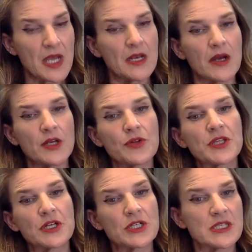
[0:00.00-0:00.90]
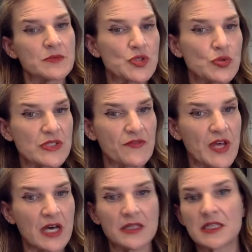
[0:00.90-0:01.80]
Now, I know that there are some schools of
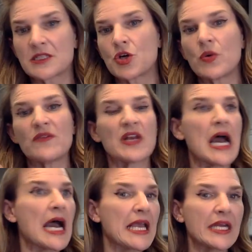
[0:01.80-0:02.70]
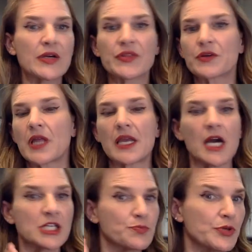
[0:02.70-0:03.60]
thought that go even higher and they're like,
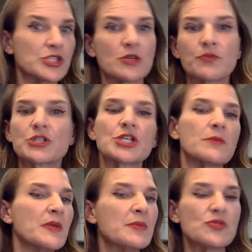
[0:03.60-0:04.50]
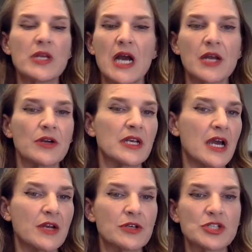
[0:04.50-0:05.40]
gosh, push it, be between 100 and
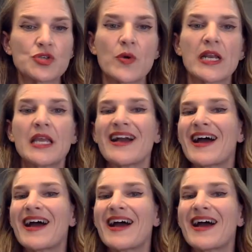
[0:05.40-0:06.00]
120.